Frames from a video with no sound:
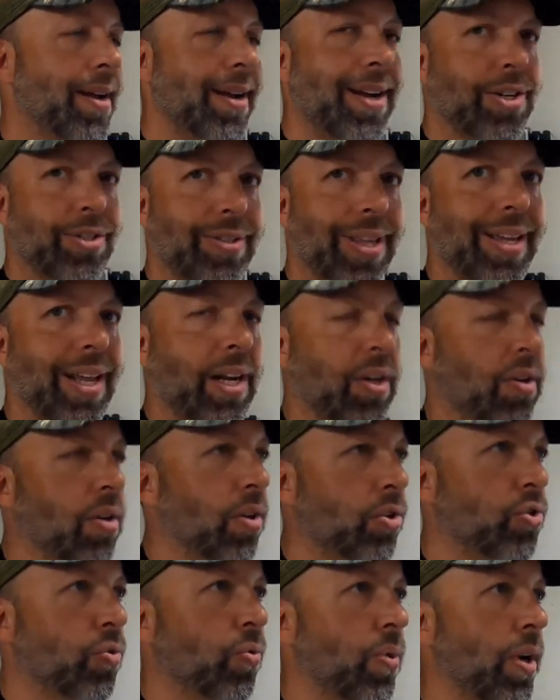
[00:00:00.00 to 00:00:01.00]
I just think it
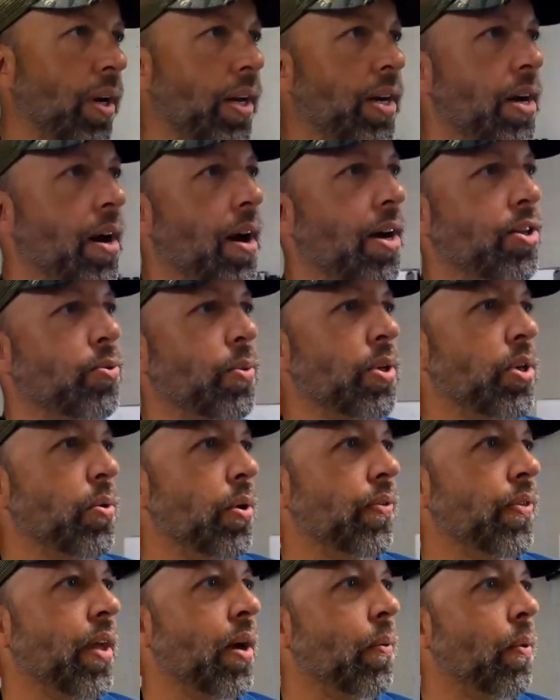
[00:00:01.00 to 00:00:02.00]
looks really nice when you do
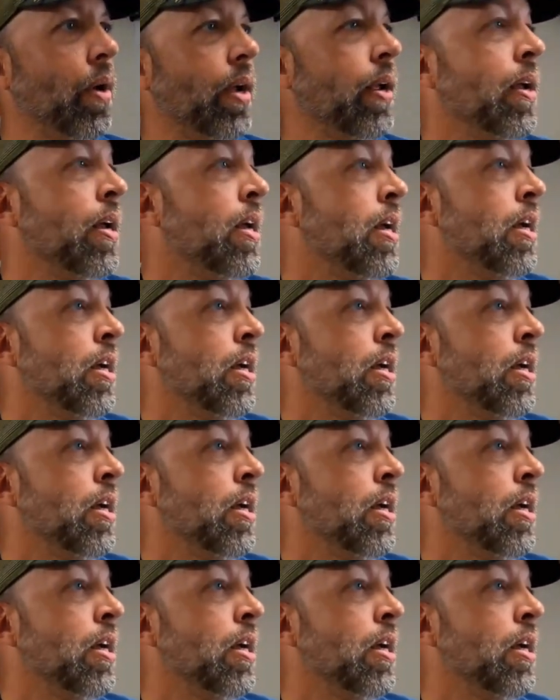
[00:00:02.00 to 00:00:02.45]
it that way.